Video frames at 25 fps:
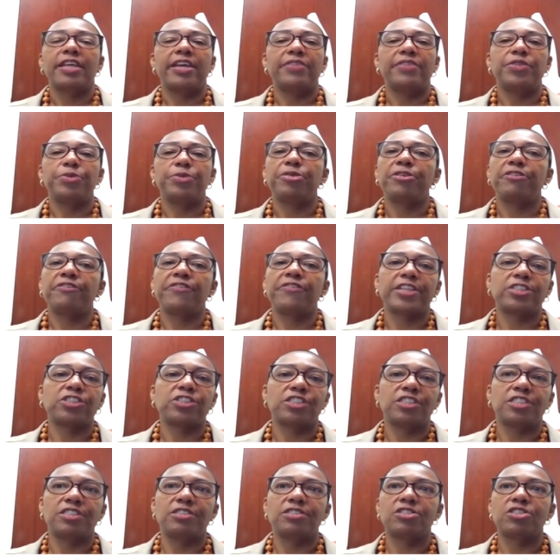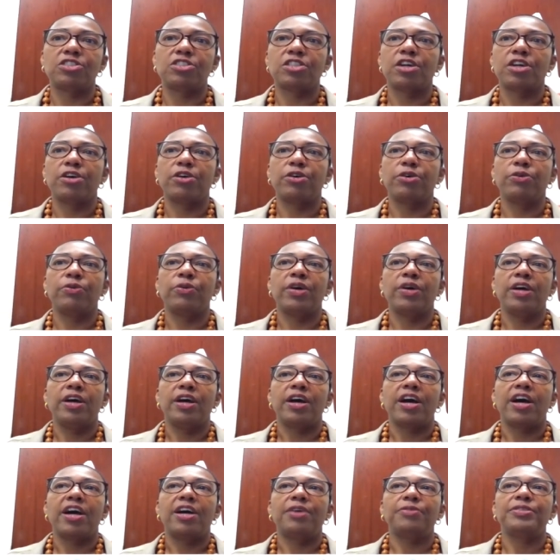and the profession so
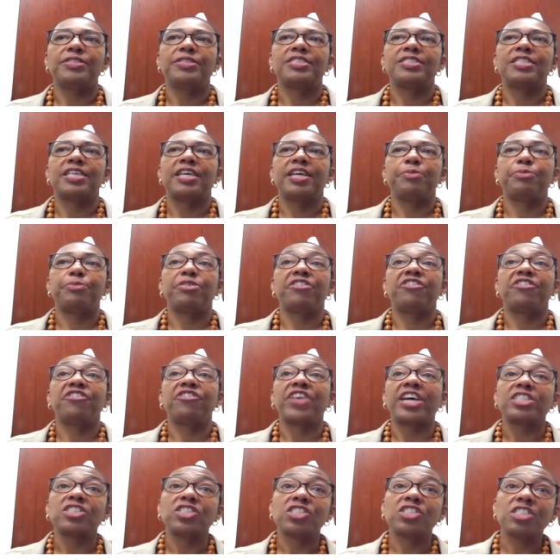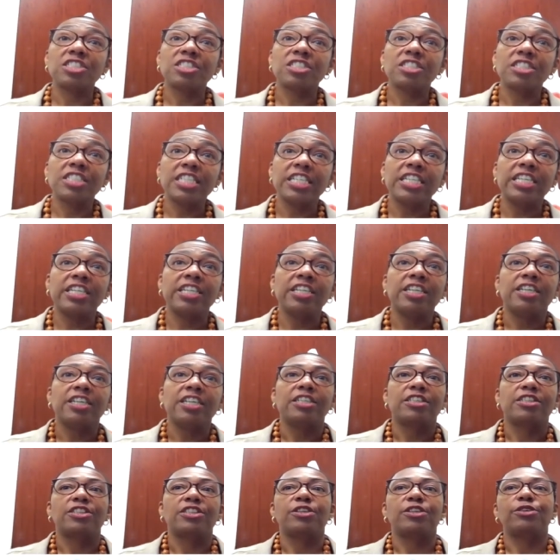i would say professionally
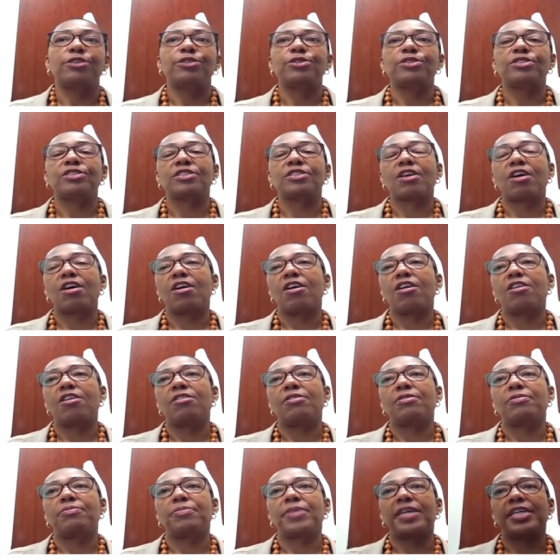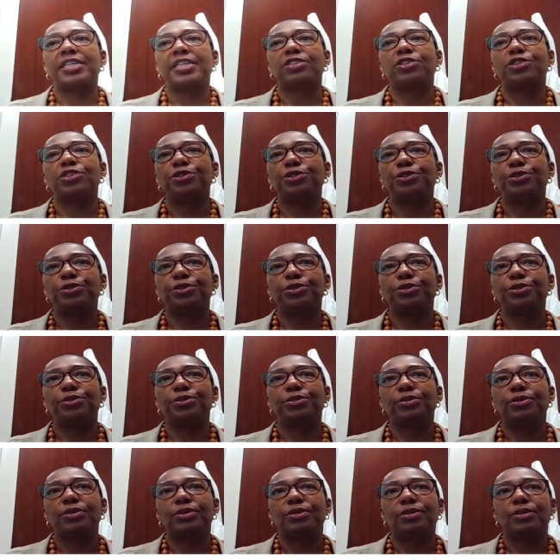those are my
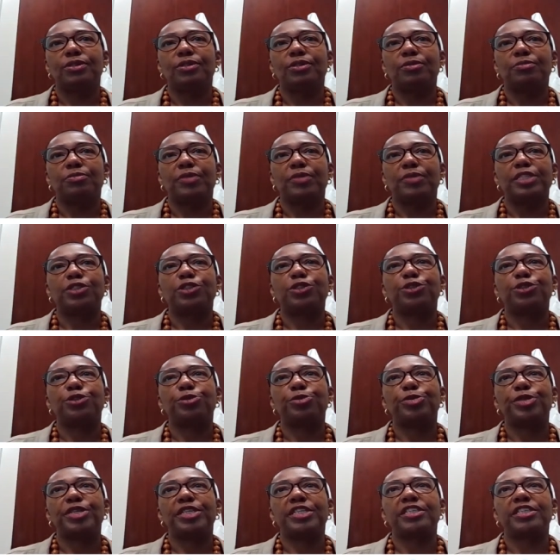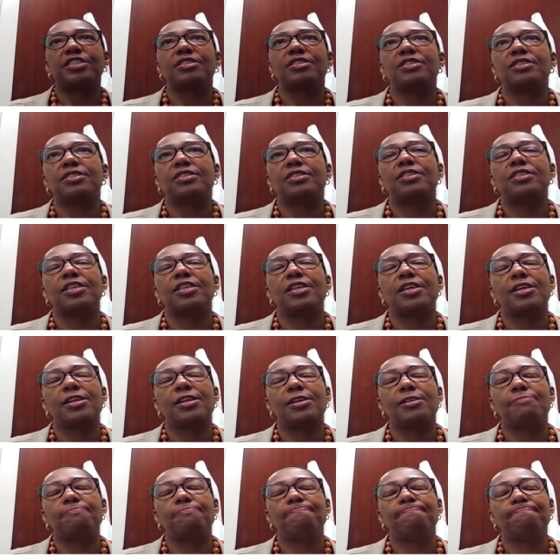two my two biggest
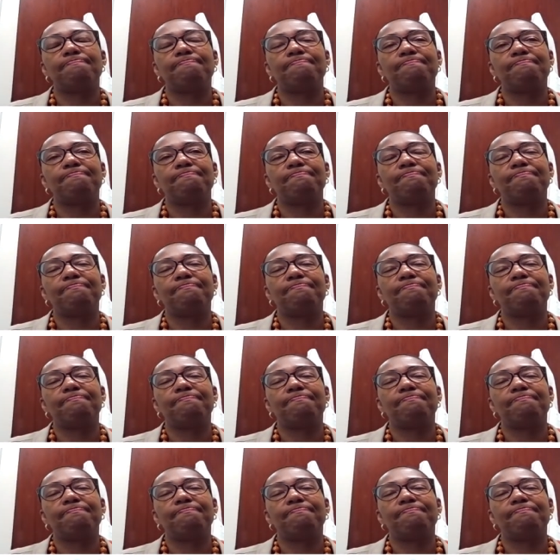um,